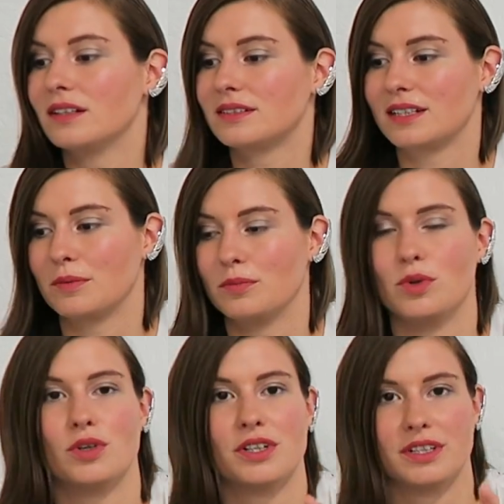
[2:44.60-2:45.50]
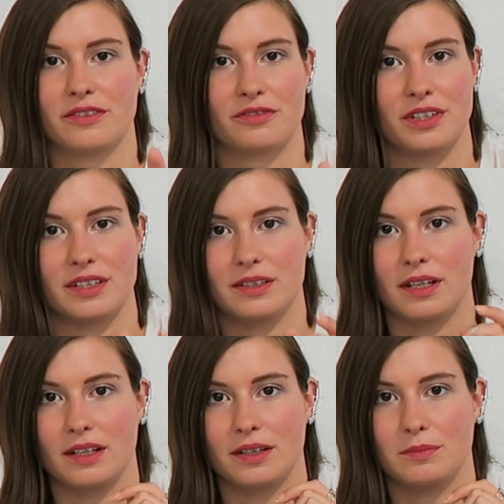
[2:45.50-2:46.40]
some more different
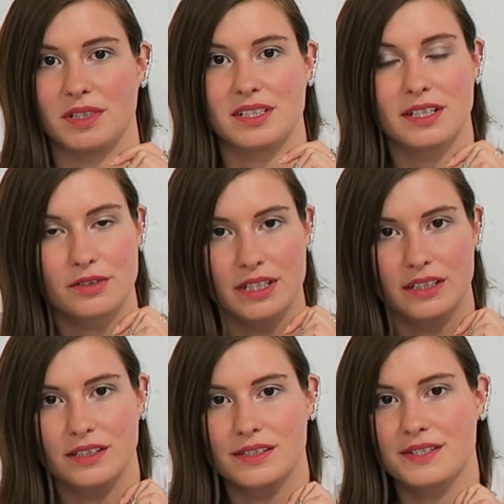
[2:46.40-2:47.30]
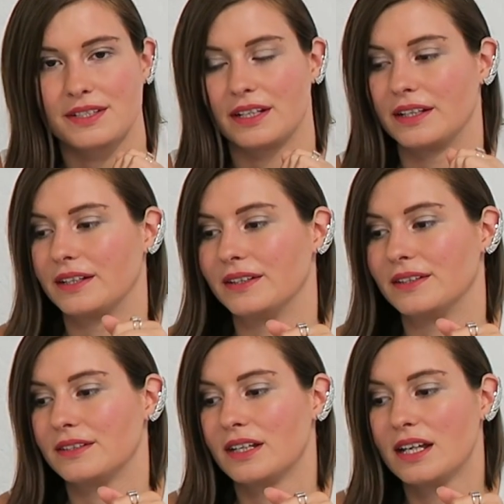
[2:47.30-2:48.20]
materials,
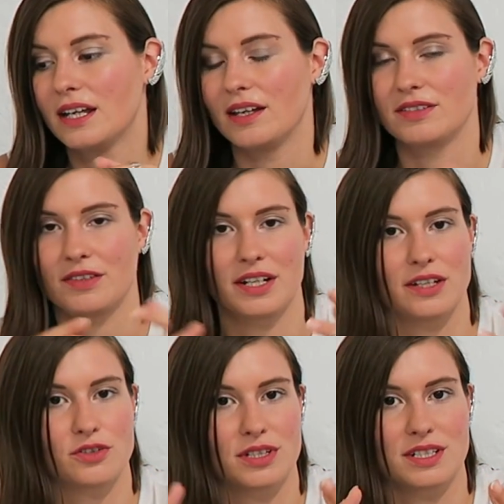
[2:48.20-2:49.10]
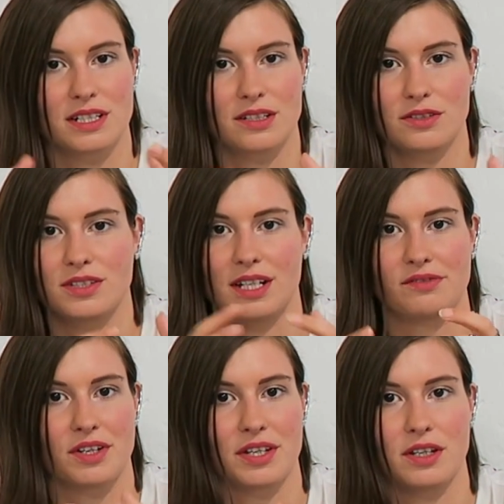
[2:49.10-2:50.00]
and it's very interesting to see
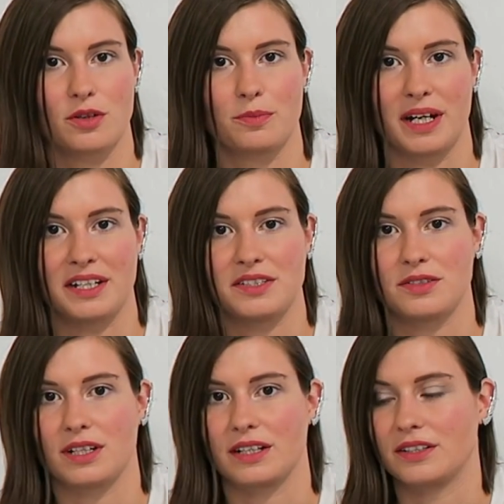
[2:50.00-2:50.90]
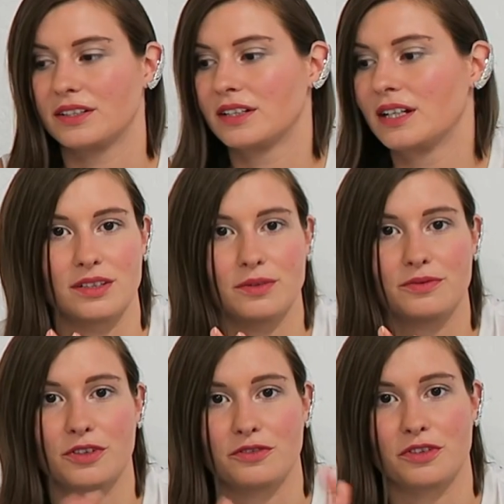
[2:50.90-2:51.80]
everything combined together. So
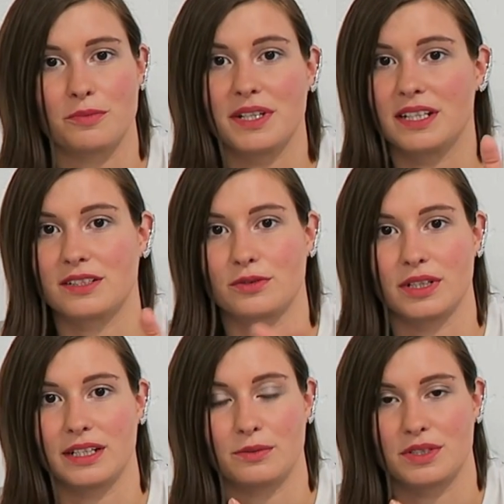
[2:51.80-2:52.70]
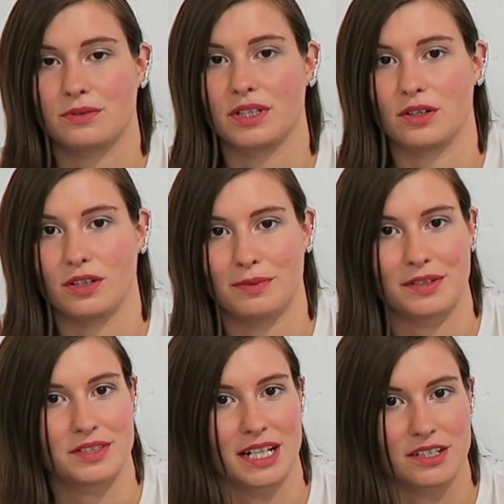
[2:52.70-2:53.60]
for me it was really all
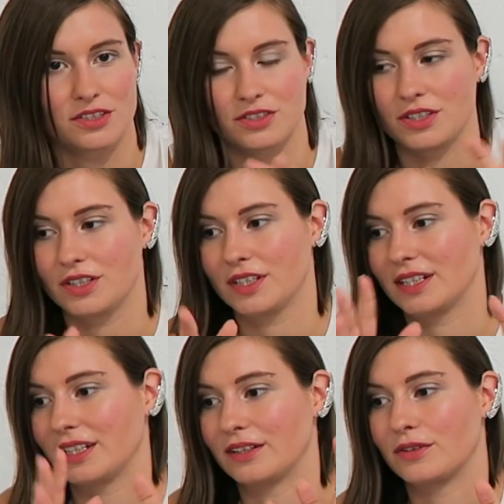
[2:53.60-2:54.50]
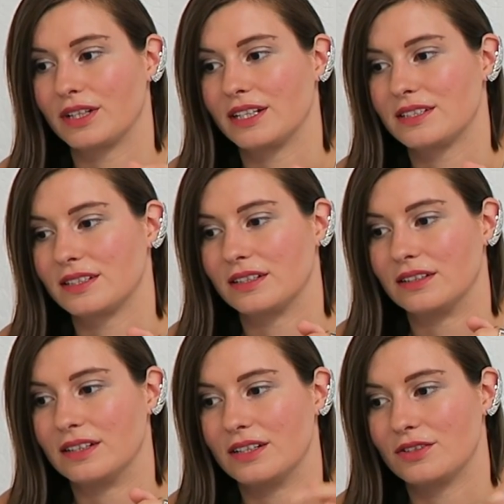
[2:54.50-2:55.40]
about texture that then creates
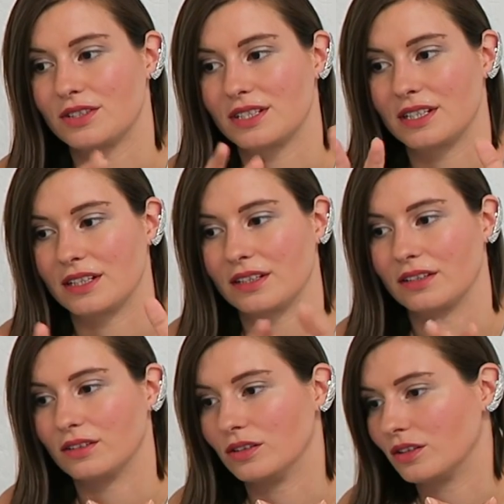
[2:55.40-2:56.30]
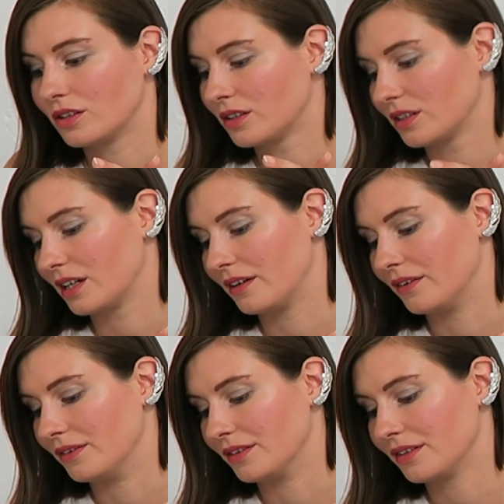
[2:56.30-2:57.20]
an interesting look.
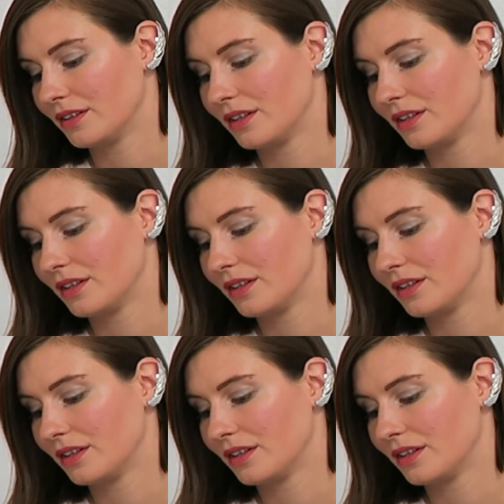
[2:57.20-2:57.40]
And